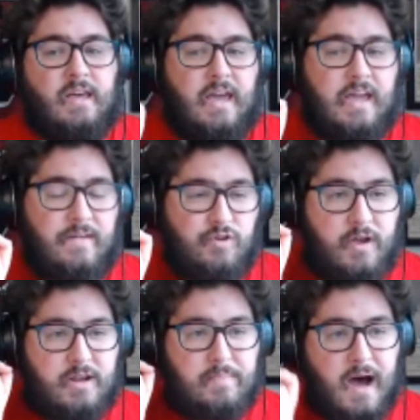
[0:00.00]
It gives you
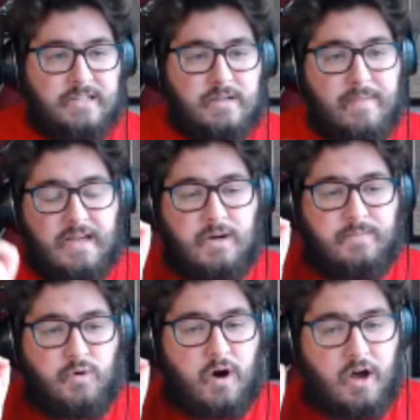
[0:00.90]
a deposit match up
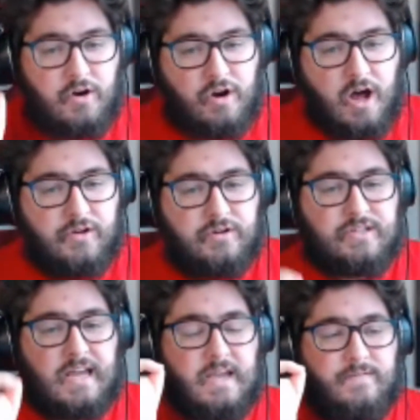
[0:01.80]
to $100,
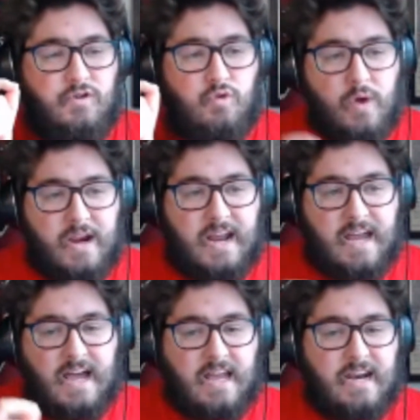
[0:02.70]
and it gives you
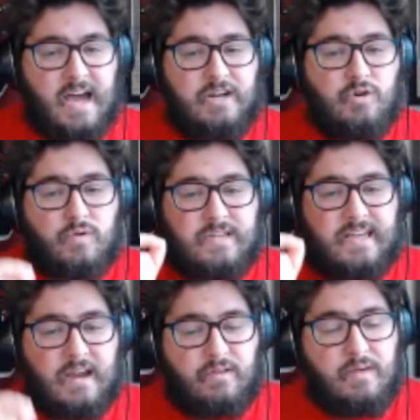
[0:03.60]
$29.99 towards a
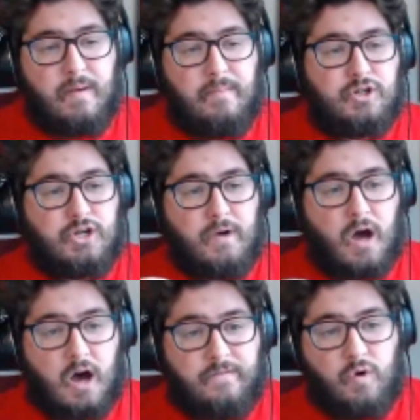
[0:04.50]
yearly membership
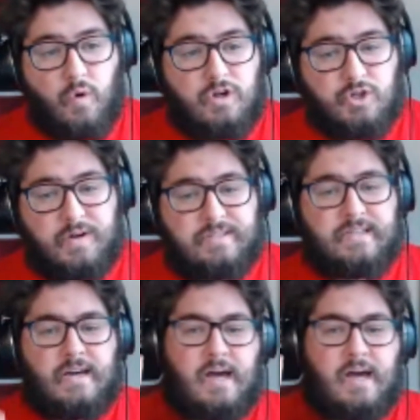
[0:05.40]
of your choice.